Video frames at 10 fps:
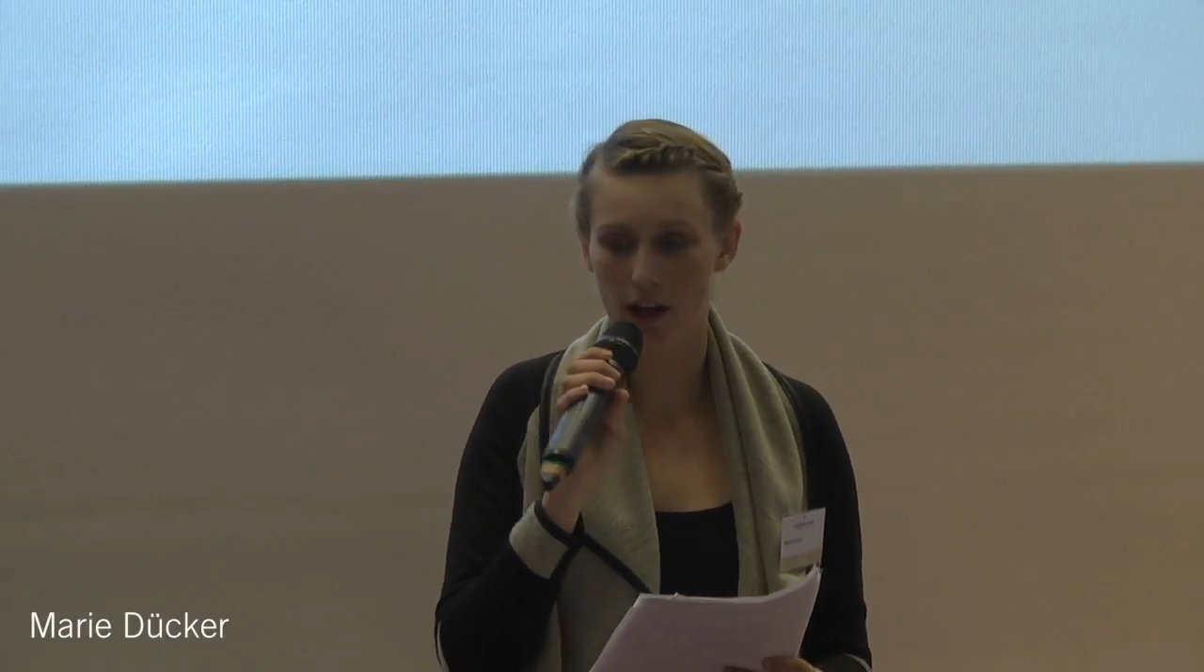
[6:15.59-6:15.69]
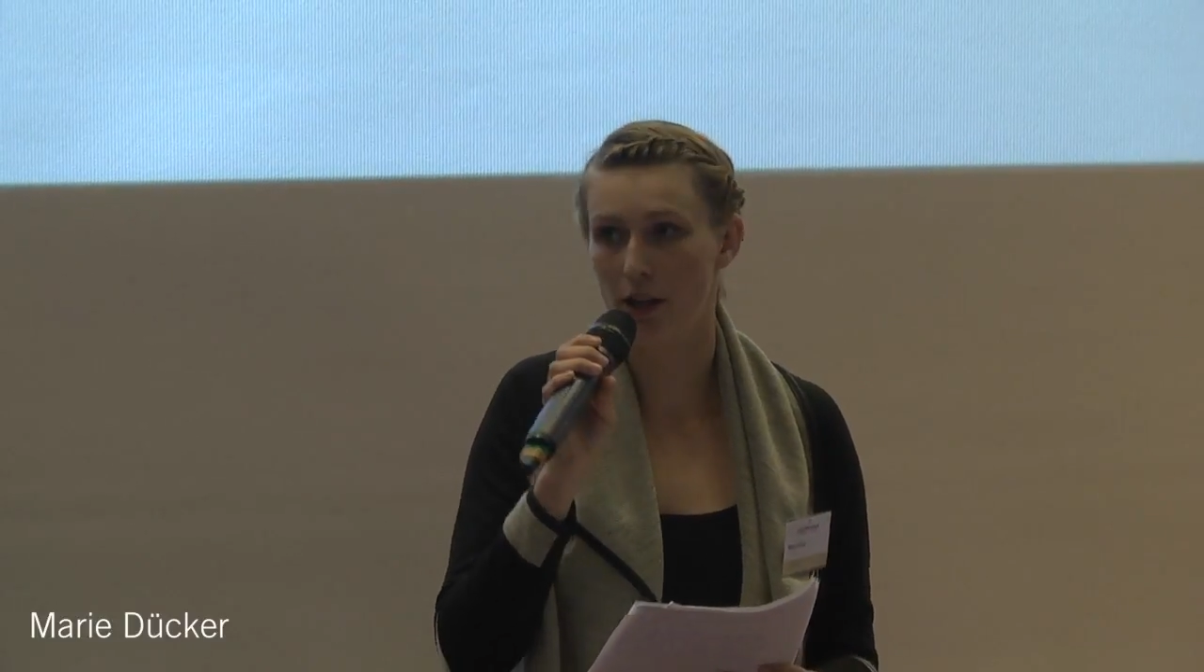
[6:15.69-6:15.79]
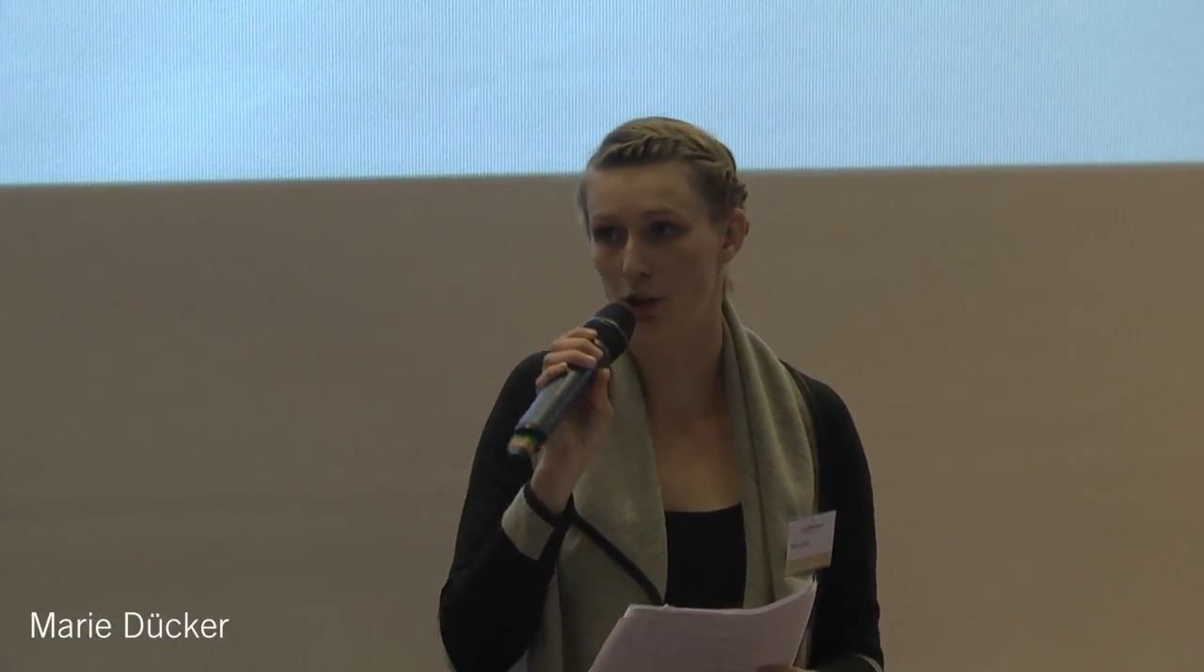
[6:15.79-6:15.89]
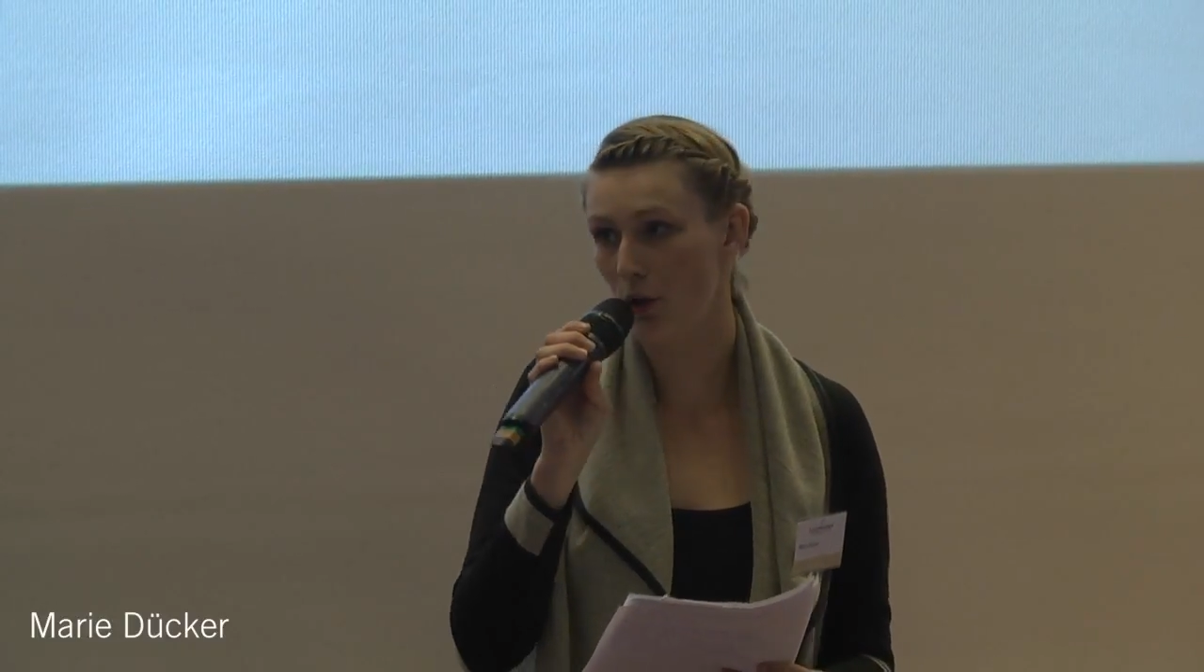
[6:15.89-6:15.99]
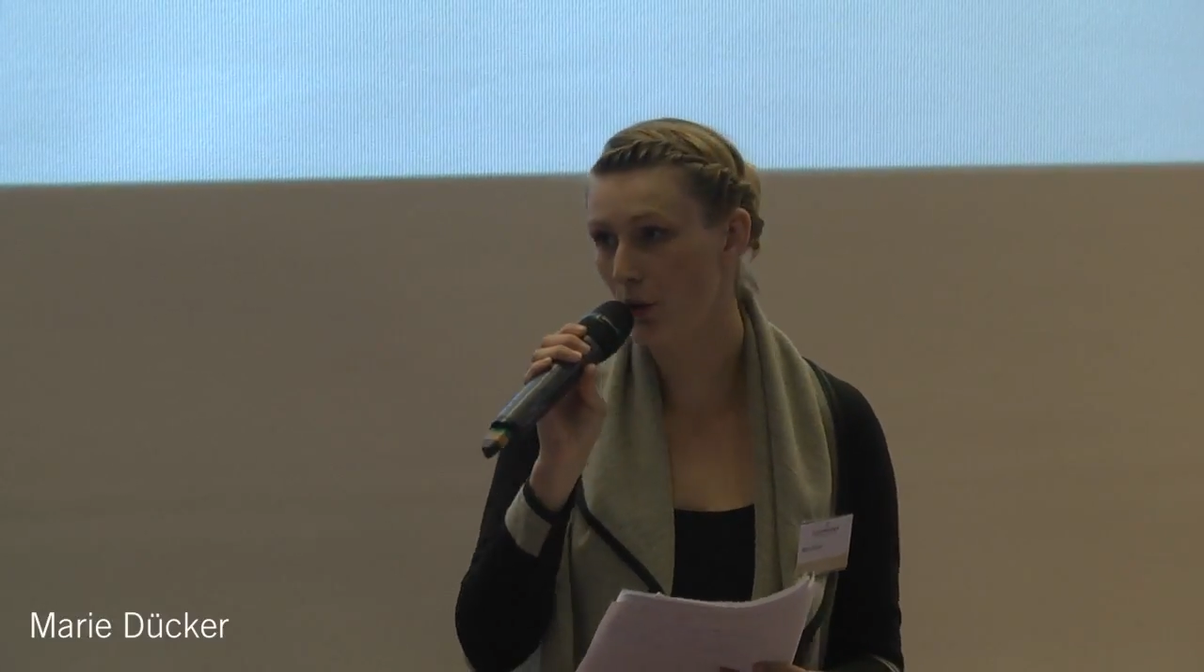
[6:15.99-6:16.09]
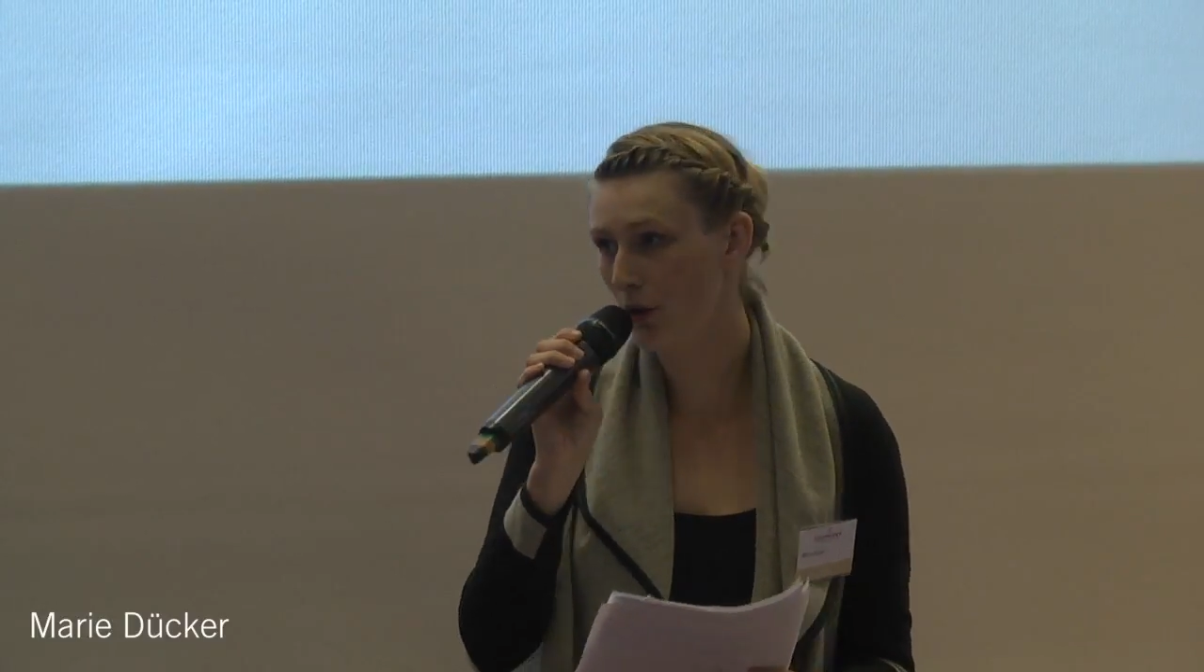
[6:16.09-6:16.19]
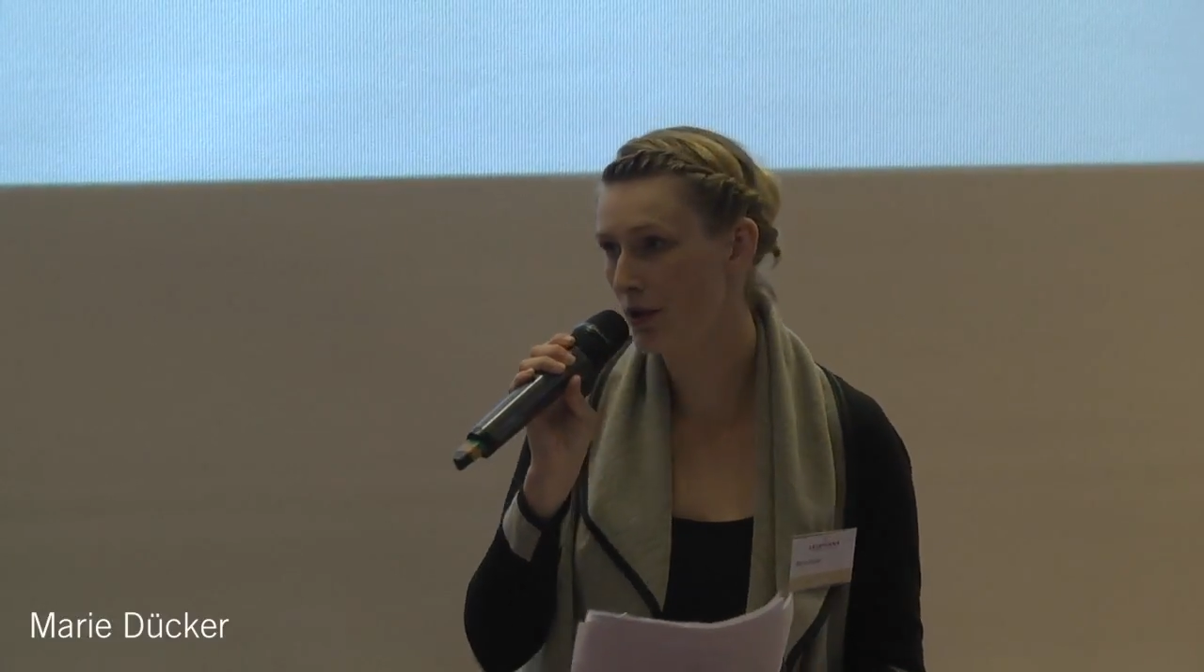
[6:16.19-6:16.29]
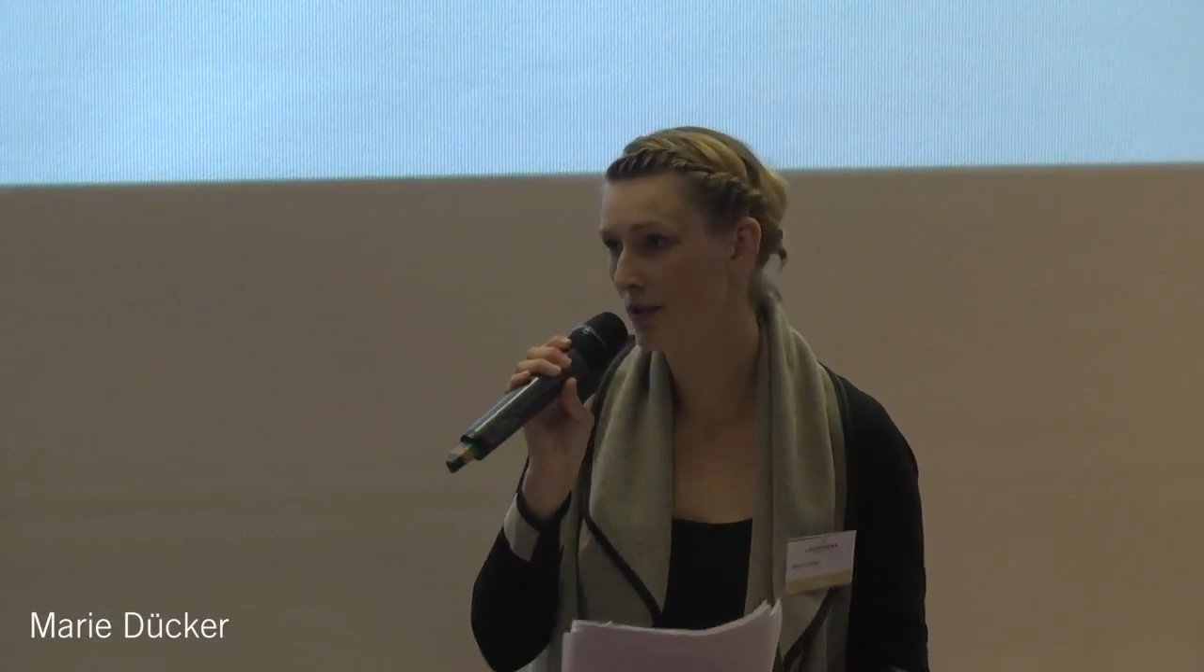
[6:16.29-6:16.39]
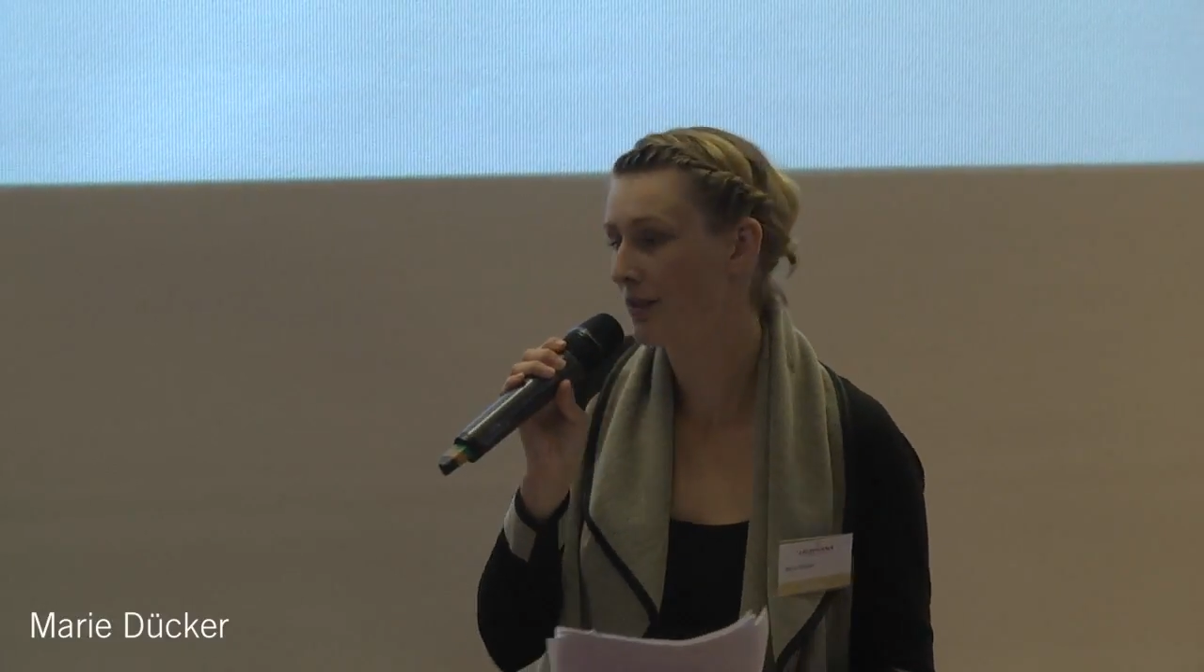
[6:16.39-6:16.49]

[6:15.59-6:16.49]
it could